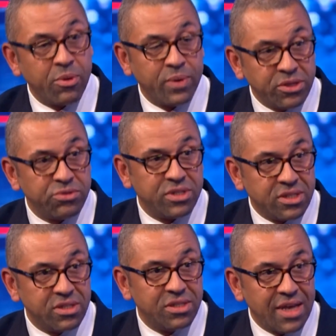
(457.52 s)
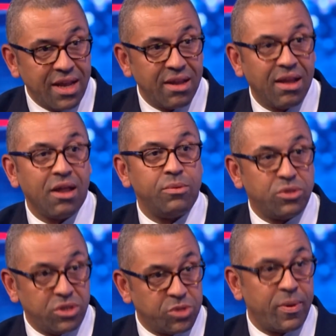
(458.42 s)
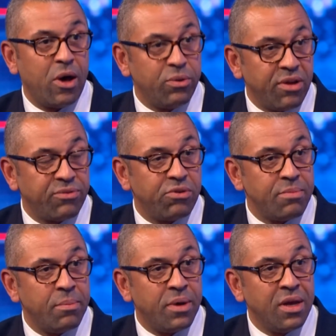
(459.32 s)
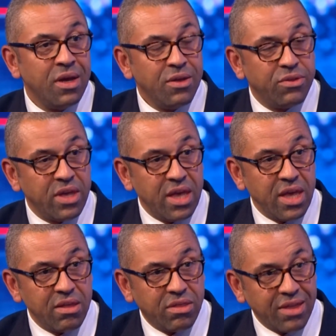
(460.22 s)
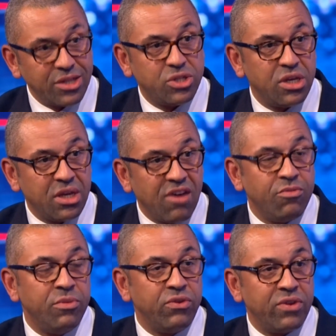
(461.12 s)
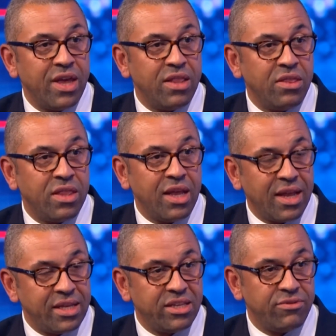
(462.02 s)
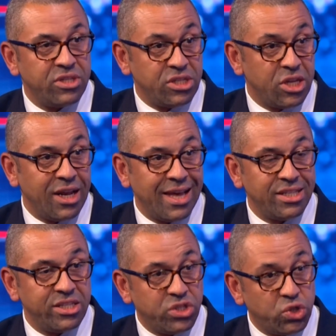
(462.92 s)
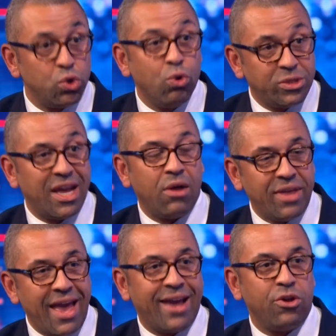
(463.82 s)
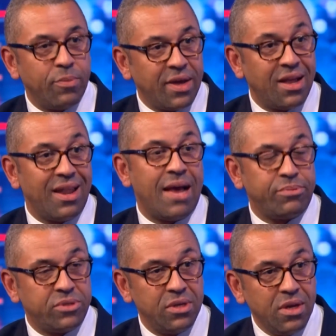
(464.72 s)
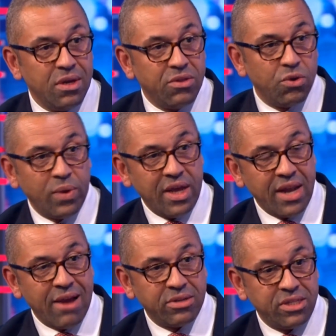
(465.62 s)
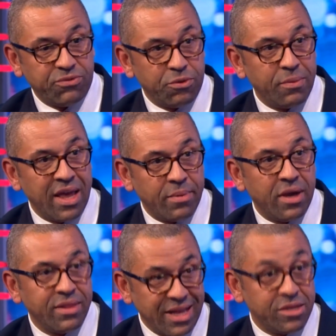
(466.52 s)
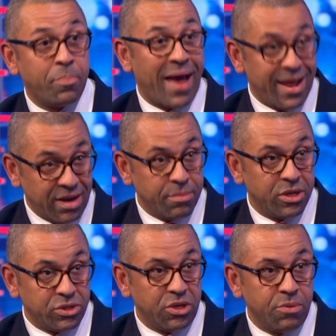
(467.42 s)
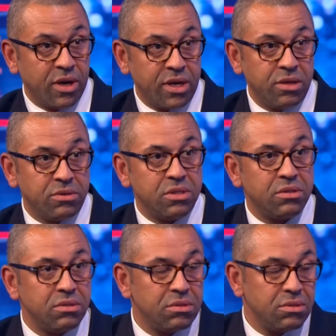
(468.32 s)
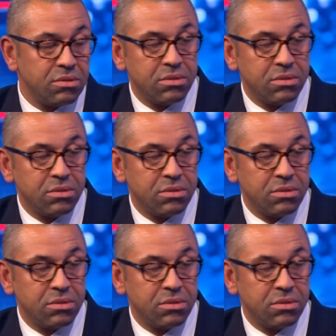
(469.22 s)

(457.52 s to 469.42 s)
to remember the winter of discontent, and I was just about old enough to remember the Thatcher government in the late 70s and early 80s sort out the economic collapse that we inherited from Labour. There's a pattern emerging, you might notice.